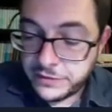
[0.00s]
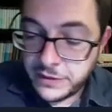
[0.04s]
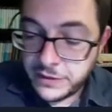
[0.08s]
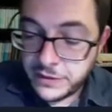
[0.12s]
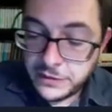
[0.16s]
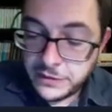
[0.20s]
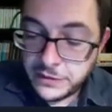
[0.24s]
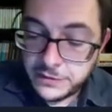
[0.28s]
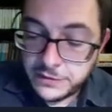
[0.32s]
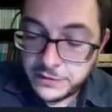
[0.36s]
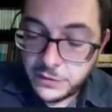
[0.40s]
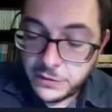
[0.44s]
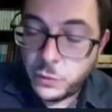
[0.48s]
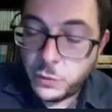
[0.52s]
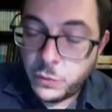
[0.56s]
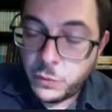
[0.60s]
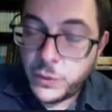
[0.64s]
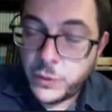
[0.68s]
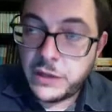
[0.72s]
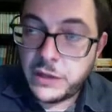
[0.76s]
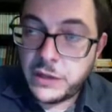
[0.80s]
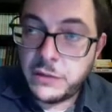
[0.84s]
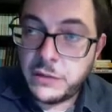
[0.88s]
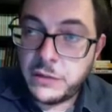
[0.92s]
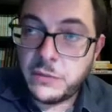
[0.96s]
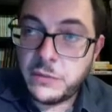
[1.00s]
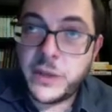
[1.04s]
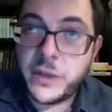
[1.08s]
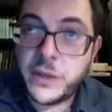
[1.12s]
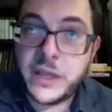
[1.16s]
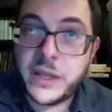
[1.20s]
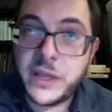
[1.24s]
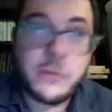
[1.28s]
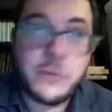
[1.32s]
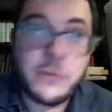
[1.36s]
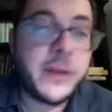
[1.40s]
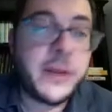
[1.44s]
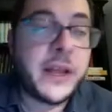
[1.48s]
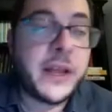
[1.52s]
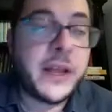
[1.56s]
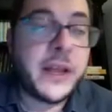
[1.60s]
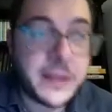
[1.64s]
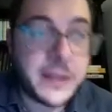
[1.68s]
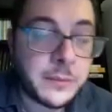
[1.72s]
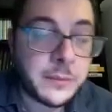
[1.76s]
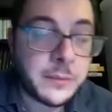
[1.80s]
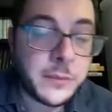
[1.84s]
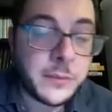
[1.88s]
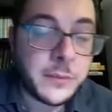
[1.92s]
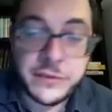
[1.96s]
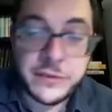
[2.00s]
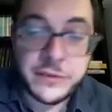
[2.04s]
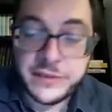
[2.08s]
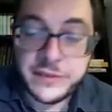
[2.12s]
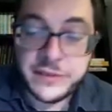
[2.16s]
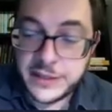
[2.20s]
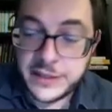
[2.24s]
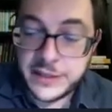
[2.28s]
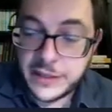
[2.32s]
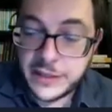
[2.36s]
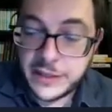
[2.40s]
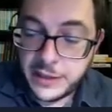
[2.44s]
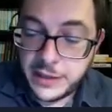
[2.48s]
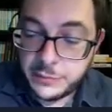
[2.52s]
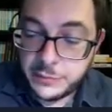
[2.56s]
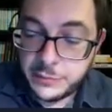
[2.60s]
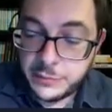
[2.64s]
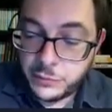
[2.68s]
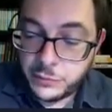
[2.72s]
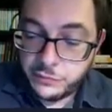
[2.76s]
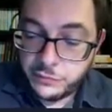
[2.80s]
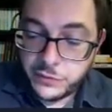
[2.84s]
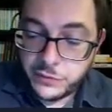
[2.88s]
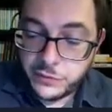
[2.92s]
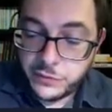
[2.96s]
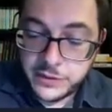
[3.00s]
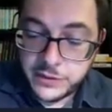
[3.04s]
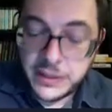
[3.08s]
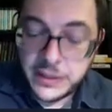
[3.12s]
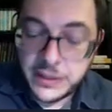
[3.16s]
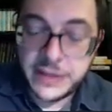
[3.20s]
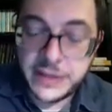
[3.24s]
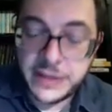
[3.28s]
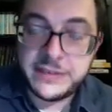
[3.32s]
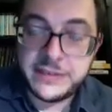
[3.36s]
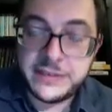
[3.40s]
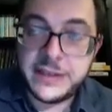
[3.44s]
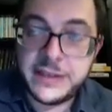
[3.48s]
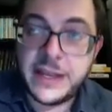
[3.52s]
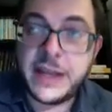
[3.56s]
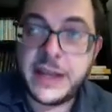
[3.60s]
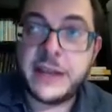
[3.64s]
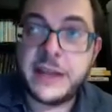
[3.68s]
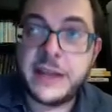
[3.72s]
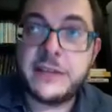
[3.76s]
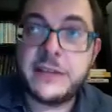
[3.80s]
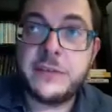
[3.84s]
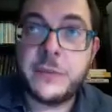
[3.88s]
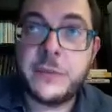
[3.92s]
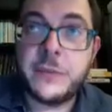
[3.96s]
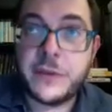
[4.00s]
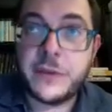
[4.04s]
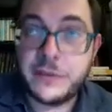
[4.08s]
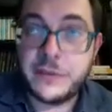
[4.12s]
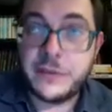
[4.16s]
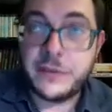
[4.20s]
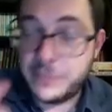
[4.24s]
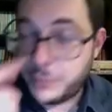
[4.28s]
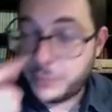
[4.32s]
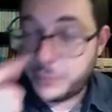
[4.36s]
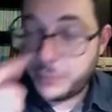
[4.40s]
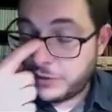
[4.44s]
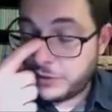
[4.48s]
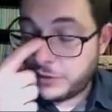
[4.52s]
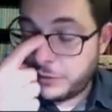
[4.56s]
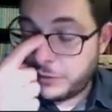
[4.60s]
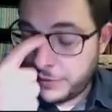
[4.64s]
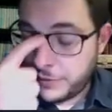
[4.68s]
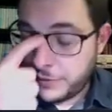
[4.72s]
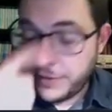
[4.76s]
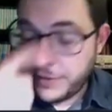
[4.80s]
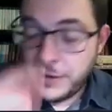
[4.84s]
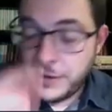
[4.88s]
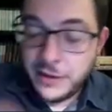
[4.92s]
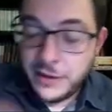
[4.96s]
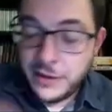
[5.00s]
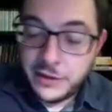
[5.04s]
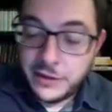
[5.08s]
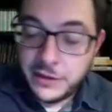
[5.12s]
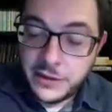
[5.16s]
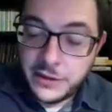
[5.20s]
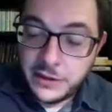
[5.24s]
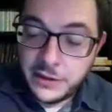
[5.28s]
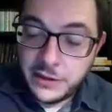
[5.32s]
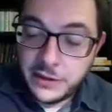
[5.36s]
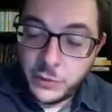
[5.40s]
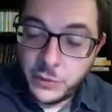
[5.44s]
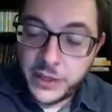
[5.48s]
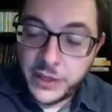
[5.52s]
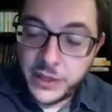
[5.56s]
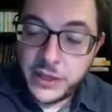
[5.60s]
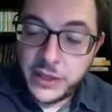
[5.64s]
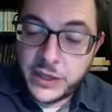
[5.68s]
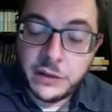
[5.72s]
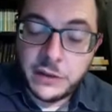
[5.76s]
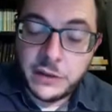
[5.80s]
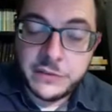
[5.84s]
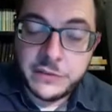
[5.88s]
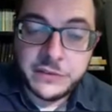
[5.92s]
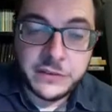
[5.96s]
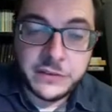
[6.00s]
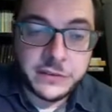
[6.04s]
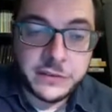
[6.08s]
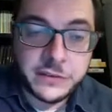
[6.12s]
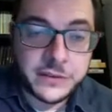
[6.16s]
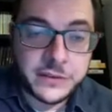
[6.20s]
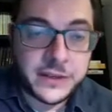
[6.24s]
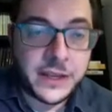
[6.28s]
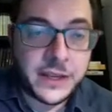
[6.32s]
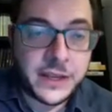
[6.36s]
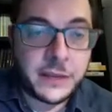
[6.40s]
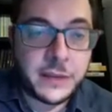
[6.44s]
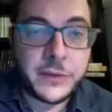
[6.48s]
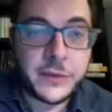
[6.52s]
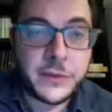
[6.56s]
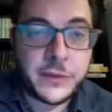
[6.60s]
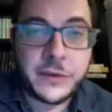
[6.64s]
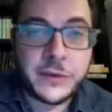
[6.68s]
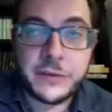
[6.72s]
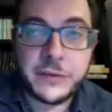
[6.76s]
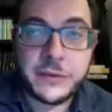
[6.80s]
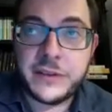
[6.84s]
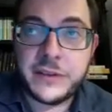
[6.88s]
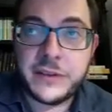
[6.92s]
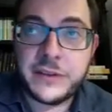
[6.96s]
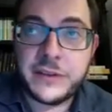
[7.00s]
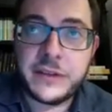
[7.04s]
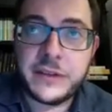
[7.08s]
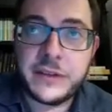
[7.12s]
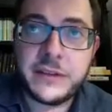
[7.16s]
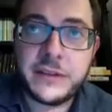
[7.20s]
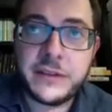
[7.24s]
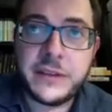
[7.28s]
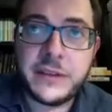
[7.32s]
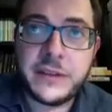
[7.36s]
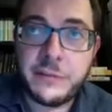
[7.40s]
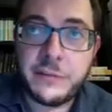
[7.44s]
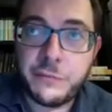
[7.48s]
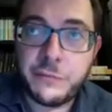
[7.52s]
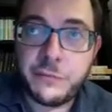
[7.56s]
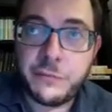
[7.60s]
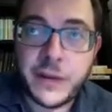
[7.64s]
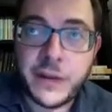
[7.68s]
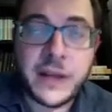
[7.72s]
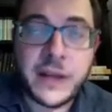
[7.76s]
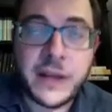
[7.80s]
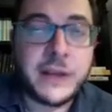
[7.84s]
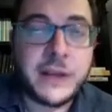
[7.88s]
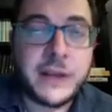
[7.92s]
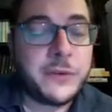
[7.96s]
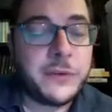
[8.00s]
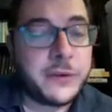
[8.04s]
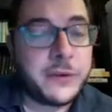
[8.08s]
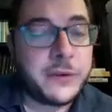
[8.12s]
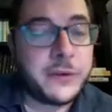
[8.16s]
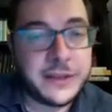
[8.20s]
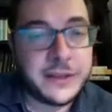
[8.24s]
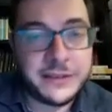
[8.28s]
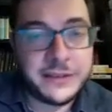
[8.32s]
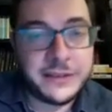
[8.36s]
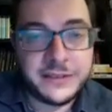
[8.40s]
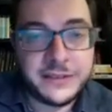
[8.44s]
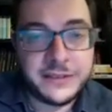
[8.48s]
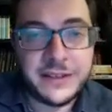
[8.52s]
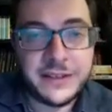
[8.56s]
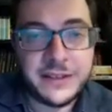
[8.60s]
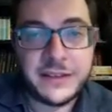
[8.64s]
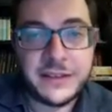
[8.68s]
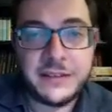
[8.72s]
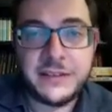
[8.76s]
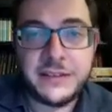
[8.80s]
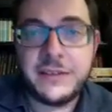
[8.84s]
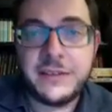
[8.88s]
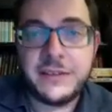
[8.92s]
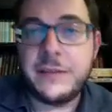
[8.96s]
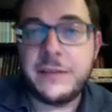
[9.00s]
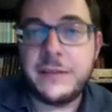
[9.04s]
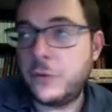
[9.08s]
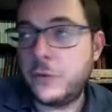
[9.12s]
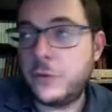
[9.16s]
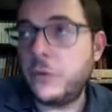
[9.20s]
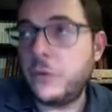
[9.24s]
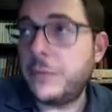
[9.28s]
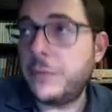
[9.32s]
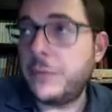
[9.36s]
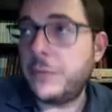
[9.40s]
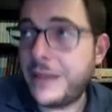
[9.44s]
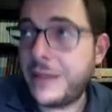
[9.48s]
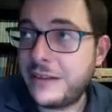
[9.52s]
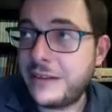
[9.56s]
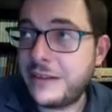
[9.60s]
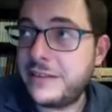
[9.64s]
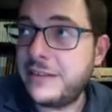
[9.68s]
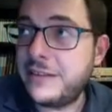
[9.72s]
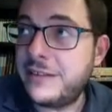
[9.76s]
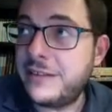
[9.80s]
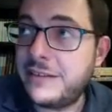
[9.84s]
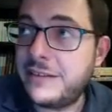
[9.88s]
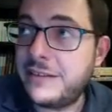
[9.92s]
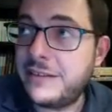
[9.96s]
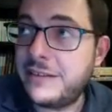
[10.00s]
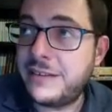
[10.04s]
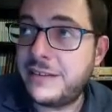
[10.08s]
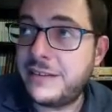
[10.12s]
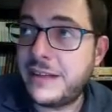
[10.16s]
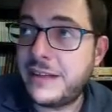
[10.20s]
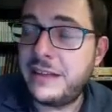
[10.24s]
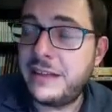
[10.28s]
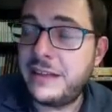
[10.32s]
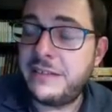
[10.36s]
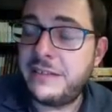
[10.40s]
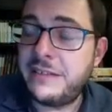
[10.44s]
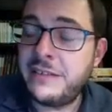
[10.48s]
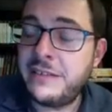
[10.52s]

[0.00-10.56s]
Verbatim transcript: So we, we create embryos in the lab, we fertilize the eggs with the sperm, uh, we culture the embryos until day five or day six to the blastocyst stage.